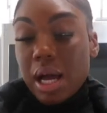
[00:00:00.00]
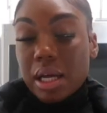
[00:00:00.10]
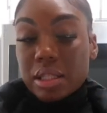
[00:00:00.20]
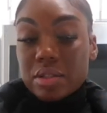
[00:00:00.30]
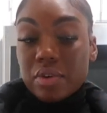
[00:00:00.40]

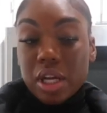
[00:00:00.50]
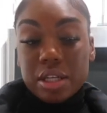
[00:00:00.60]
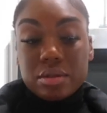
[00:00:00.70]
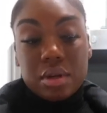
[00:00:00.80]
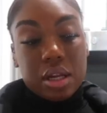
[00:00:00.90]
got these for
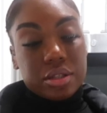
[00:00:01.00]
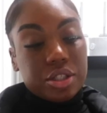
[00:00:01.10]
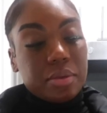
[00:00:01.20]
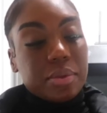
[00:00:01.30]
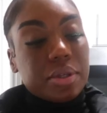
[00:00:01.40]
like $2
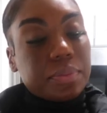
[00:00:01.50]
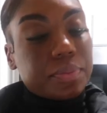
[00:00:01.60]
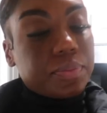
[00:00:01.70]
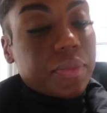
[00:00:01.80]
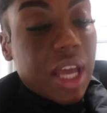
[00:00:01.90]
cheaper
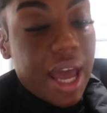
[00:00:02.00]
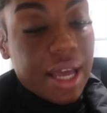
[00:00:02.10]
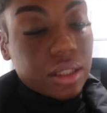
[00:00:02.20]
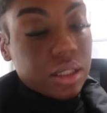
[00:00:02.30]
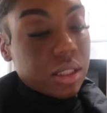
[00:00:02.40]
at,